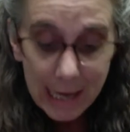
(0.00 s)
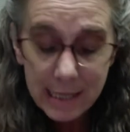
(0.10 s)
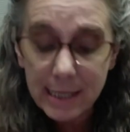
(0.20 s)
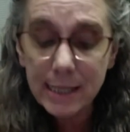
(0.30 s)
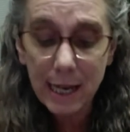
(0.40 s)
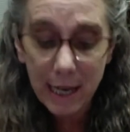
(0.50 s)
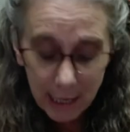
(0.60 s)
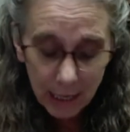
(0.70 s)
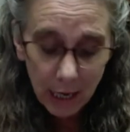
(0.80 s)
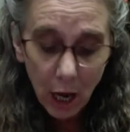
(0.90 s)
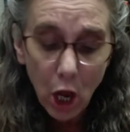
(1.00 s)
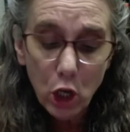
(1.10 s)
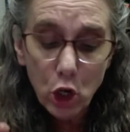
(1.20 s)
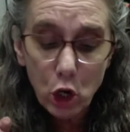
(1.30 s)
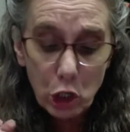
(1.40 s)
C,
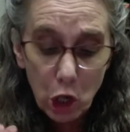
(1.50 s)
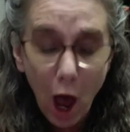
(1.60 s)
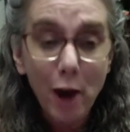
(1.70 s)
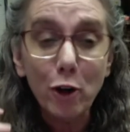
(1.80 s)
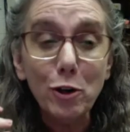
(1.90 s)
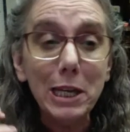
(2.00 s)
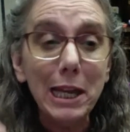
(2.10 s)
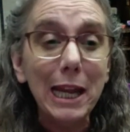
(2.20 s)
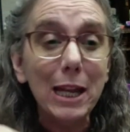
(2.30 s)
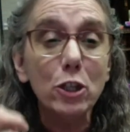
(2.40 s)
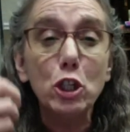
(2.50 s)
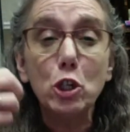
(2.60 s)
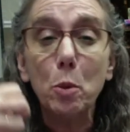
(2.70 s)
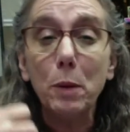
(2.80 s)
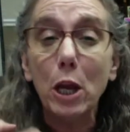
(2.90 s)
your daughter needs
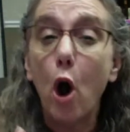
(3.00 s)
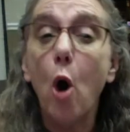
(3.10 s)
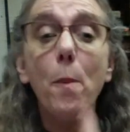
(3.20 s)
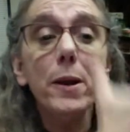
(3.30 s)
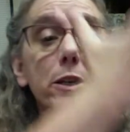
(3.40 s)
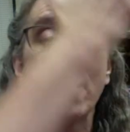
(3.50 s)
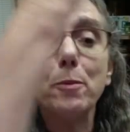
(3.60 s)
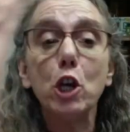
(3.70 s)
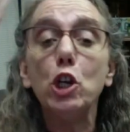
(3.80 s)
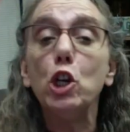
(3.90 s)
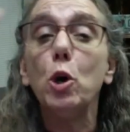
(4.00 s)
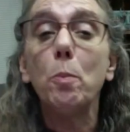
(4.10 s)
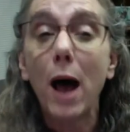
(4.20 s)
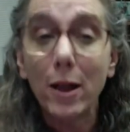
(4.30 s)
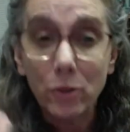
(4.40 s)
to be opened up to new
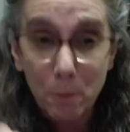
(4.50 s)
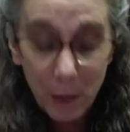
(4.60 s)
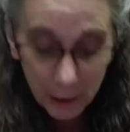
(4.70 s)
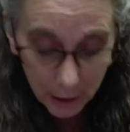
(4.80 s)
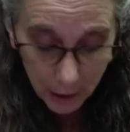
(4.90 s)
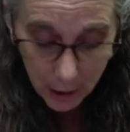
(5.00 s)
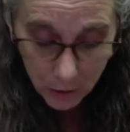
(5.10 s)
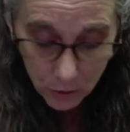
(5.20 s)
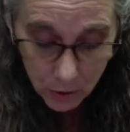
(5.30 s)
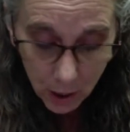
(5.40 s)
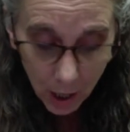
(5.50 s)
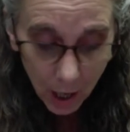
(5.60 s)
possibilities.